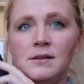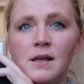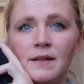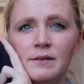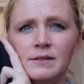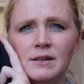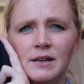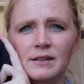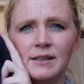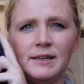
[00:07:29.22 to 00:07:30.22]
I thought that was
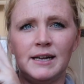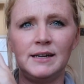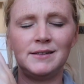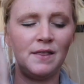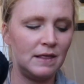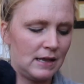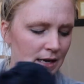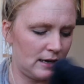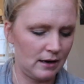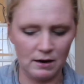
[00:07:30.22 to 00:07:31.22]
good. It's like nice and
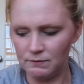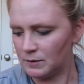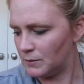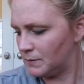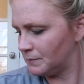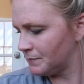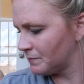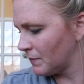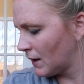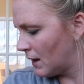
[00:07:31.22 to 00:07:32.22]
thick and comfortable.
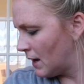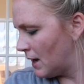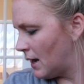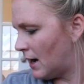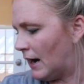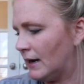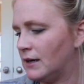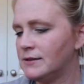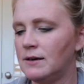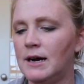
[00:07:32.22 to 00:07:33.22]
I
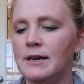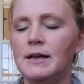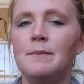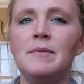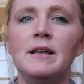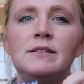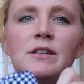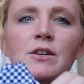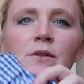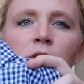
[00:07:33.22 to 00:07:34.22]
also got him this
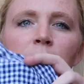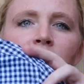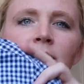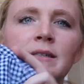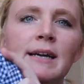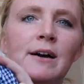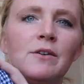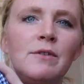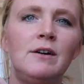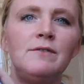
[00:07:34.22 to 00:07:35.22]
cute little
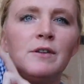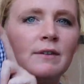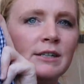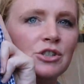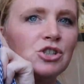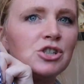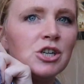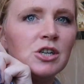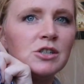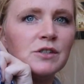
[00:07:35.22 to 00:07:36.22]
button-down Ralph Lauren
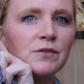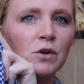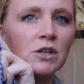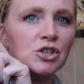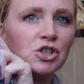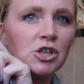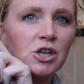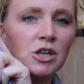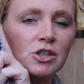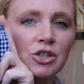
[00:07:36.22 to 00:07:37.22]
shirt for
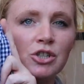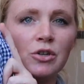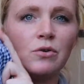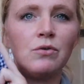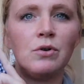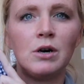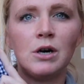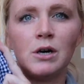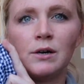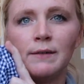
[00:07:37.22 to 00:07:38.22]
church
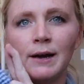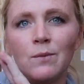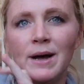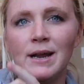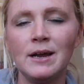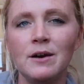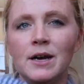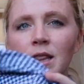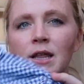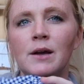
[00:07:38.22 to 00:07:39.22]
or like a wedding or
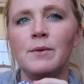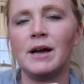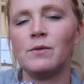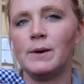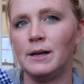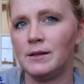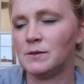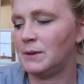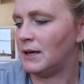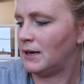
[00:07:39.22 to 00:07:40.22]
anything. We have a wedding
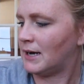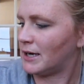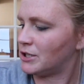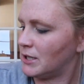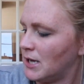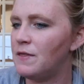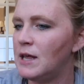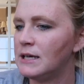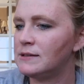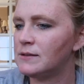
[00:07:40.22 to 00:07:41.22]
this weekend, actually.
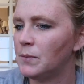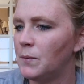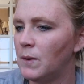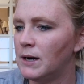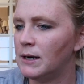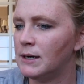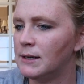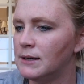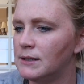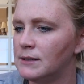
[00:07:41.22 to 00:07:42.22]
This
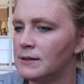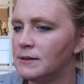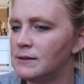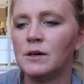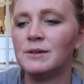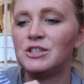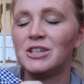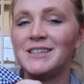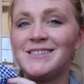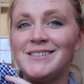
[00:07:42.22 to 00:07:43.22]
was
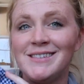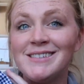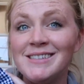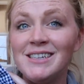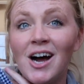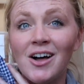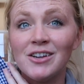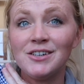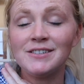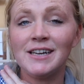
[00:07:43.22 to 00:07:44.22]
originally
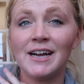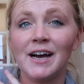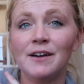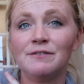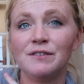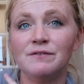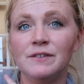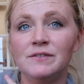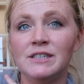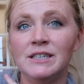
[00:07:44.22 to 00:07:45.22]
$60 and I got it for
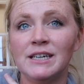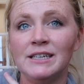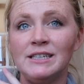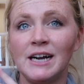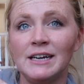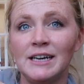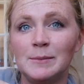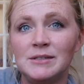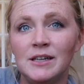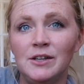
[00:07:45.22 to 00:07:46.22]
$15.99. And
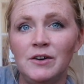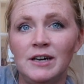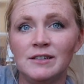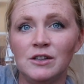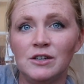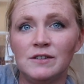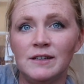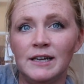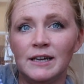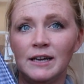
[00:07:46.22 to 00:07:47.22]
I'm telling you guys, it looks
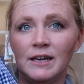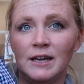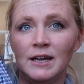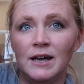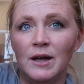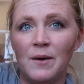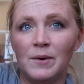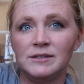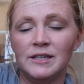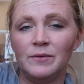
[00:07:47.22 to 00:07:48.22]
like it
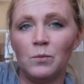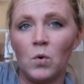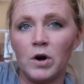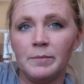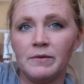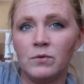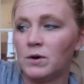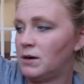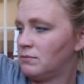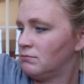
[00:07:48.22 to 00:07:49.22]
wasn't even worn
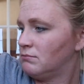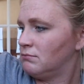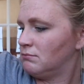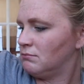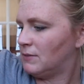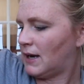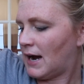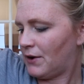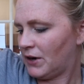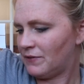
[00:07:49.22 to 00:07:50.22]
before. Like,
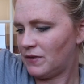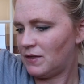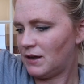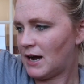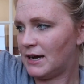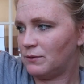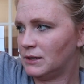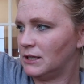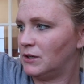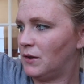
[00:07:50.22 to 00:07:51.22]
I
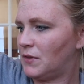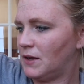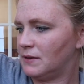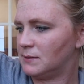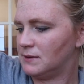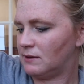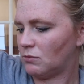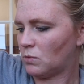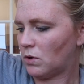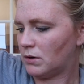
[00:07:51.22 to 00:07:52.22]
really don't think this was ever
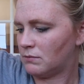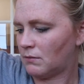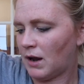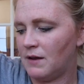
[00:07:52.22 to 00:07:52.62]
worn.